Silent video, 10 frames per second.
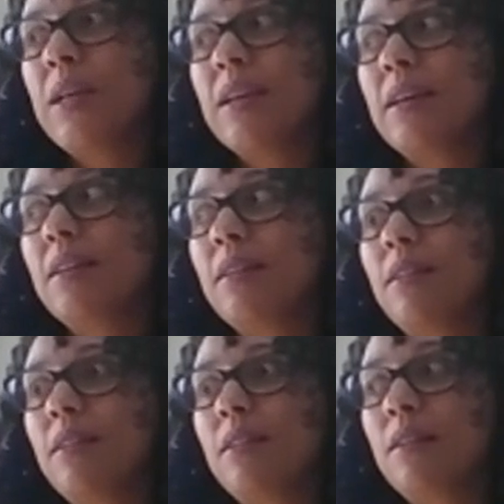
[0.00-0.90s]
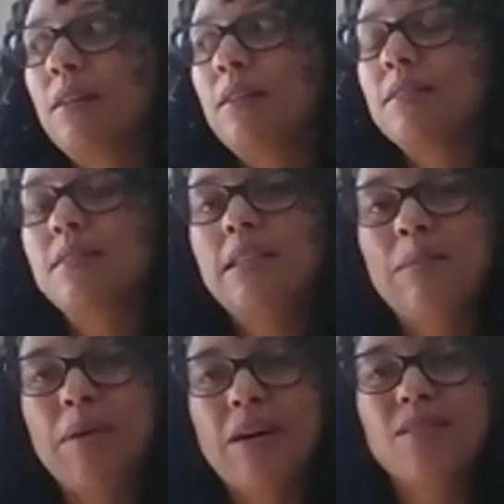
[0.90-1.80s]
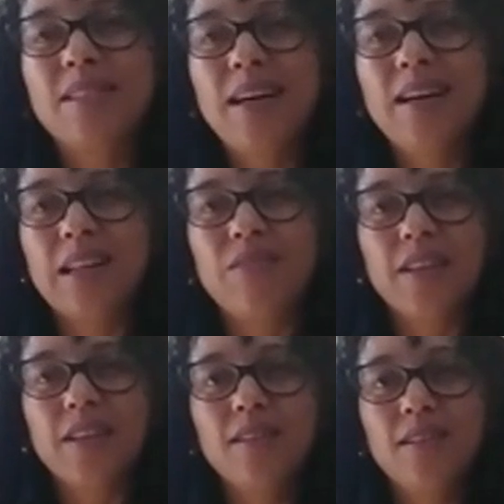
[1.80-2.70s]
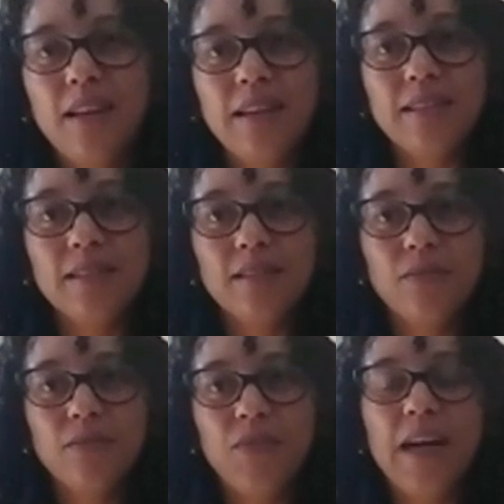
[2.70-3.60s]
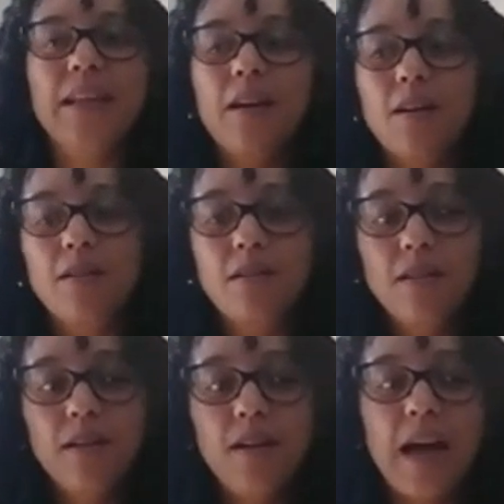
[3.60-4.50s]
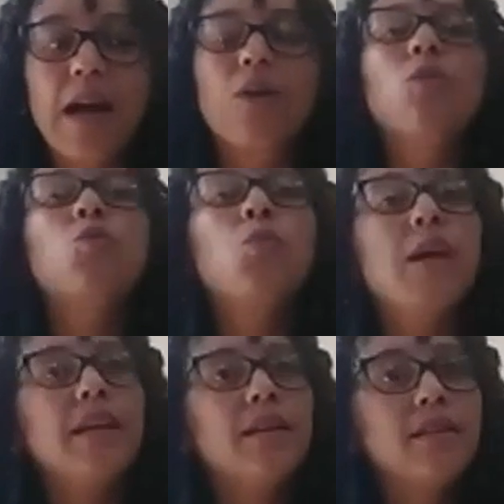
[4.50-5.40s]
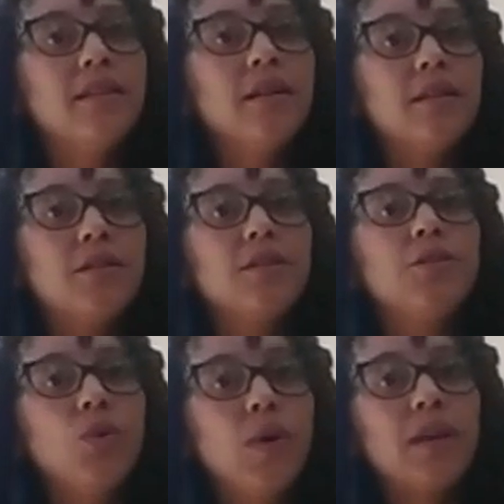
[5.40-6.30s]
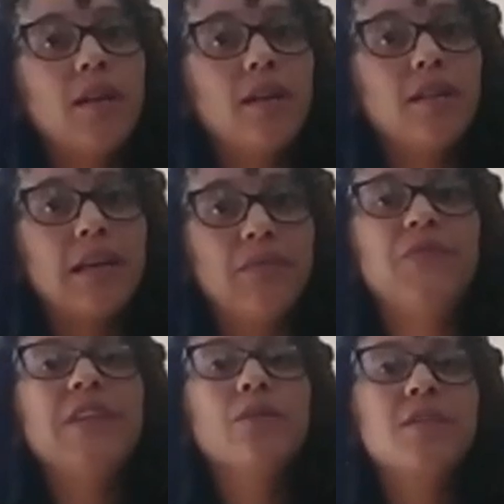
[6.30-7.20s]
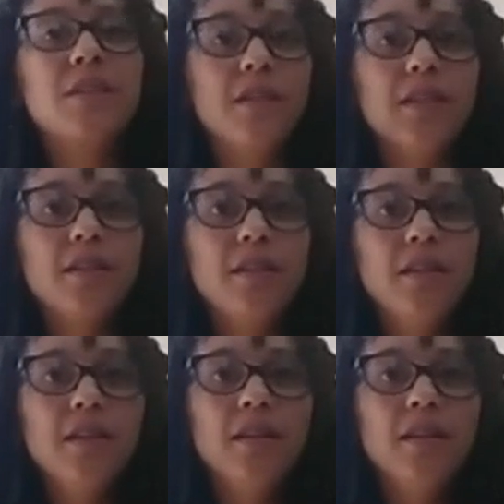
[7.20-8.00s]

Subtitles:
we can step outside of it and find our own way to do it that feels good.